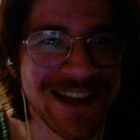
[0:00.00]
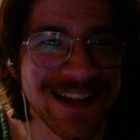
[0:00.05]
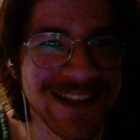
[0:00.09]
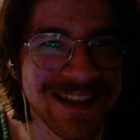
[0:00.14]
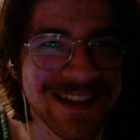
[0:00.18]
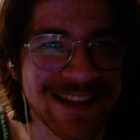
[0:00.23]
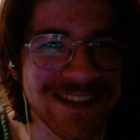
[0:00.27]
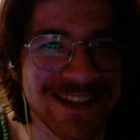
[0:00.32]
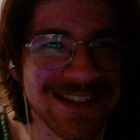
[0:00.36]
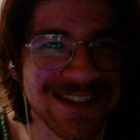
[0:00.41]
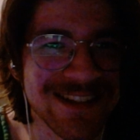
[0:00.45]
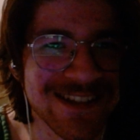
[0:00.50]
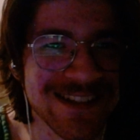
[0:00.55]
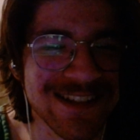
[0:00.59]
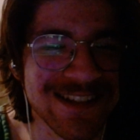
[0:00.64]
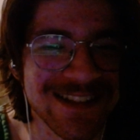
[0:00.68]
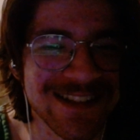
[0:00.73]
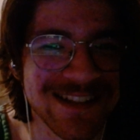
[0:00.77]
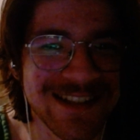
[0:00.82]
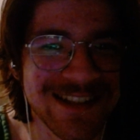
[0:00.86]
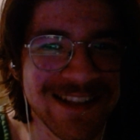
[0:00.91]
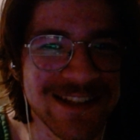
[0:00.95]
He's a
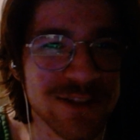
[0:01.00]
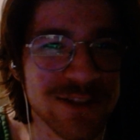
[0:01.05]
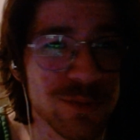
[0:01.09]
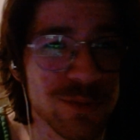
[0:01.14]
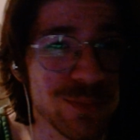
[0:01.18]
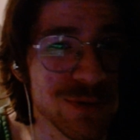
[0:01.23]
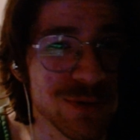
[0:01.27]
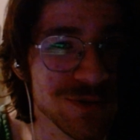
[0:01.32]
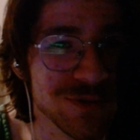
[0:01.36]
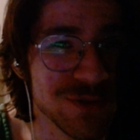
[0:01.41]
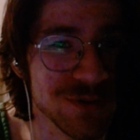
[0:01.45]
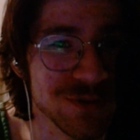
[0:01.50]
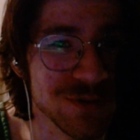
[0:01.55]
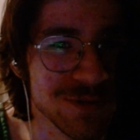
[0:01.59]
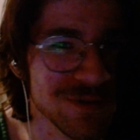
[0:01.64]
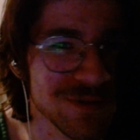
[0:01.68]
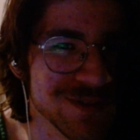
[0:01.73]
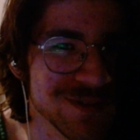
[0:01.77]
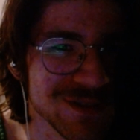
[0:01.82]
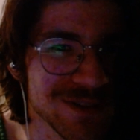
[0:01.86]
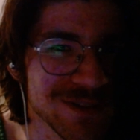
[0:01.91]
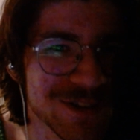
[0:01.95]

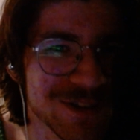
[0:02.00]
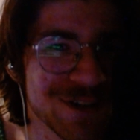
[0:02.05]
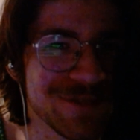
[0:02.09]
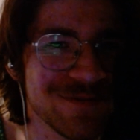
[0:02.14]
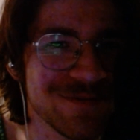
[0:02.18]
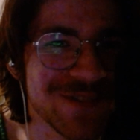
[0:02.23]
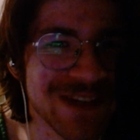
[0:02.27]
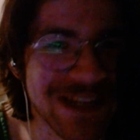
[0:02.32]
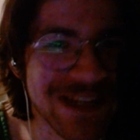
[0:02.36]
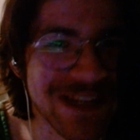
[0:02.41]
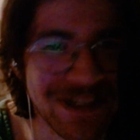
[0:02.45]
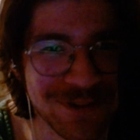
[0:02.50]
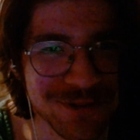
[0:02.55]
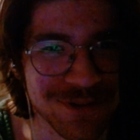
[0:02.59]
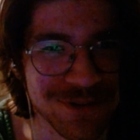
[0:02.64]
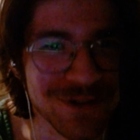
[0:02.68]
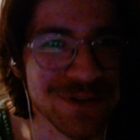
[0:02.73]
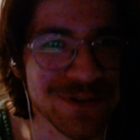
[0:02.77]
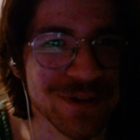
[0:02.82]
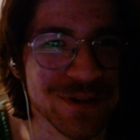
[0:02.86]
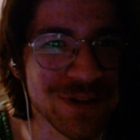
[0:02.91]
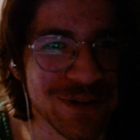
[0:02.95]
preserver of
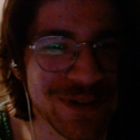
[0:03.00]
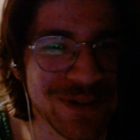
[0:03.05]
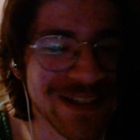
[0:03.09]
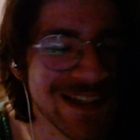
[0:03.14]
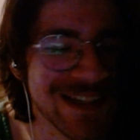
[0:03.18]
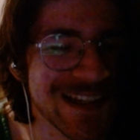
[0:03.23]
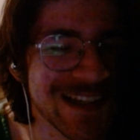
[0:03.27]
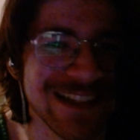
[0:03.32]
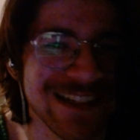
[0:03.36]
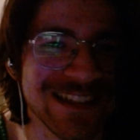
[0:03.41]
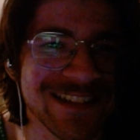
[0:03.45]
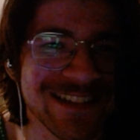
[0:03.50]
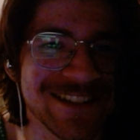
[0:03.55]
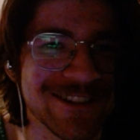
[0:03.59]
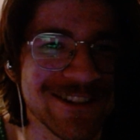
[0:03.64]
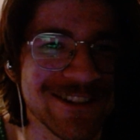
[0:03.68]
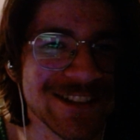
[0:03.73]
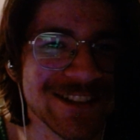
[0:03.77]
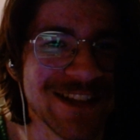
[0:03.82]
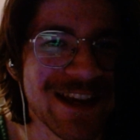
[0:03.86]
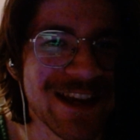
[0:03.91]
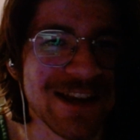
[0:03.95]
nature, okay? He
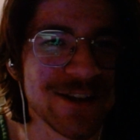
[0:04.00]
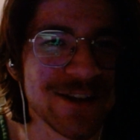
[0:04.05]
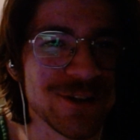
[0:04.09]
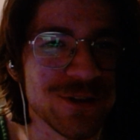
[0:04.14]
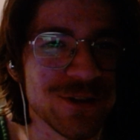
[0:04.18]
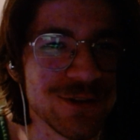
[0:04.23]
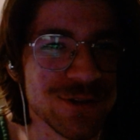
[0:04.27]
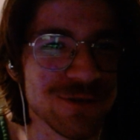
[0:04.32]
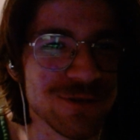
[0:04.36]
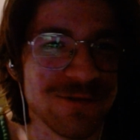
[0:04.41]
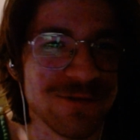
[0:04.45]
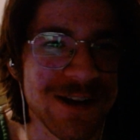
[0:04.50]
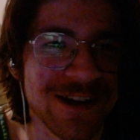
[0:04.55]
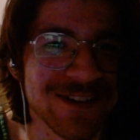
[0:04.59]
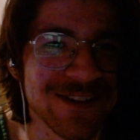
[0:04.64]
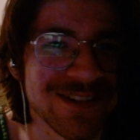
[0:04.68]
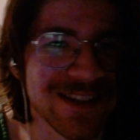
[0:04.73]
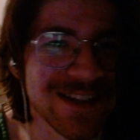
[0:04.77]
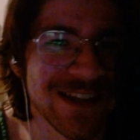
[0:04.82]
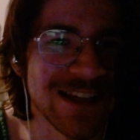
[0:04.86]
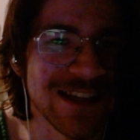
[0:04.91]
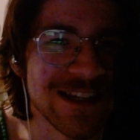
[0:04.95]
just goes
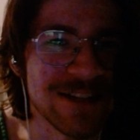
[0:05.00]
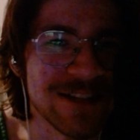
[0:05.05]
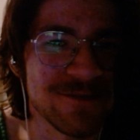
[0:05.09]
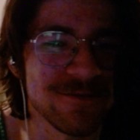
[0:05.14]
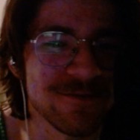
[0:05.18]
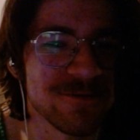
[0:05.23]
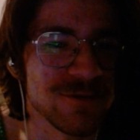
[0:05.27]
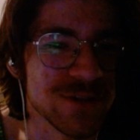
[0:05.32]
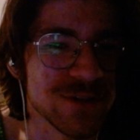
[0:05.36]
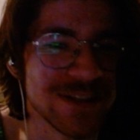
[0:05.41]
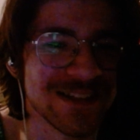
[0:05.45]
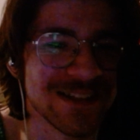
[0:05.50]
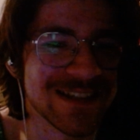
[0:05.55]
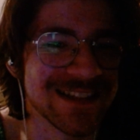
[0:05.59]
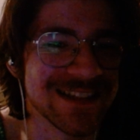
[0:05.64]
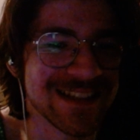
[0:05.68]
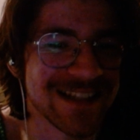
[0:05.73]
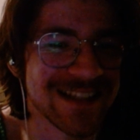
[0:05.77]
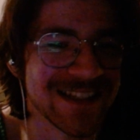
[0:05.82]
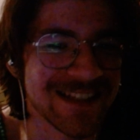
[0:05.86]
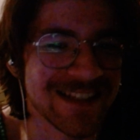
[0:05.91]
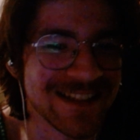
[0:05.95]
around and he
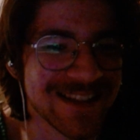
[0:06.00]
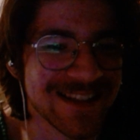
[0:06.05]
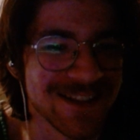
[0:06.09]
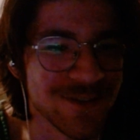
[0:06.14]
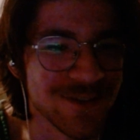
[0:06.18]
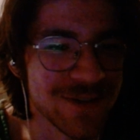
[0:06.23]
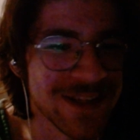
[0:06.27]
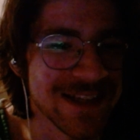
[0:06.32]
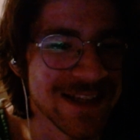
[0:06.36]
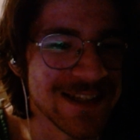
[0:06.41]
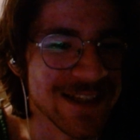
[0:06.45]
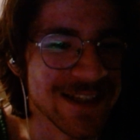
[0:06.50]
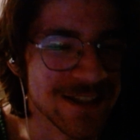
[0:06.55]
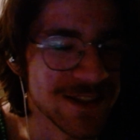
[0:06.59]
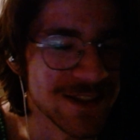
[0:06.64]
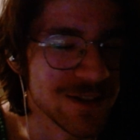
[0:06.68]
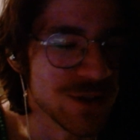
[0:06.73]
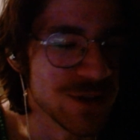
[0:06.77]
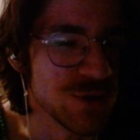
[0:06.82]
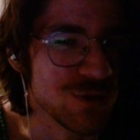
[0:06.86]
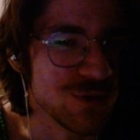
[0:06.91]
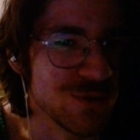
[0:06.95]
freezes things, okay? He
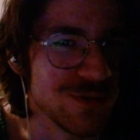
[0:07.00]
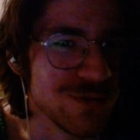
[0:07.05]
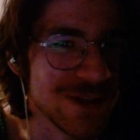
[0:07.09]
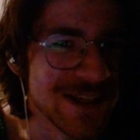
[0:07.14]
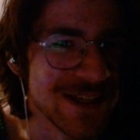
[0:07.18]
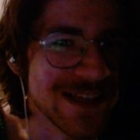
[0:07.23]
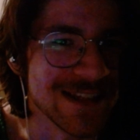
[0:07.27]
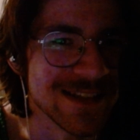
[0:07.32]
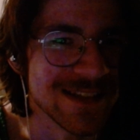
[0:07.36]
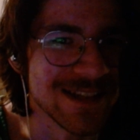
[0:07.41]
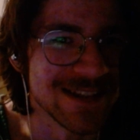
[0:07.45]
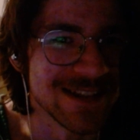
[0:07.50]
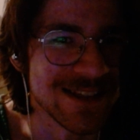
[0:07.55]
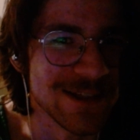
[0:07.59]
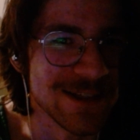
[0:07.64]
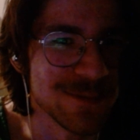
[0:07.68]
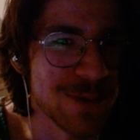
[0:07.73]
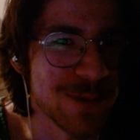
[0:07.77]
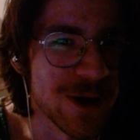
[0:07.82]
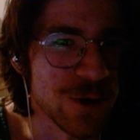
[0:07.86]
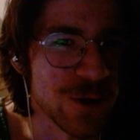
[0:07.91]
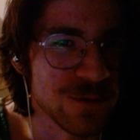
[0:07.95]
has like these
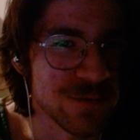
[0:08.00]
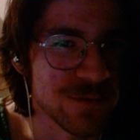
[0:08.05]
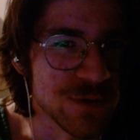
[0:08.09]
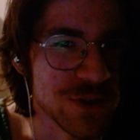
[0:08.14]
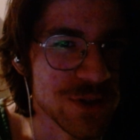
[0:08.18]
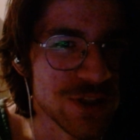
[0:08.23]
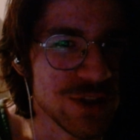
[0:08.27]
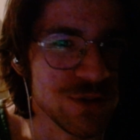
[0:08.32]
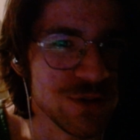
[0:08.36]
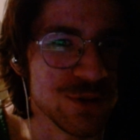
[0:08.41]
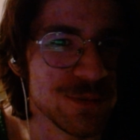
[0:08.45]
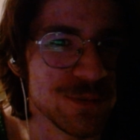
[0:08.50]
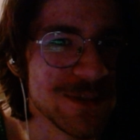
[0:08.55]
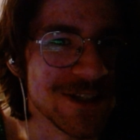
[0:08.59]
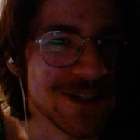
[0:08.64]
powerful cubes.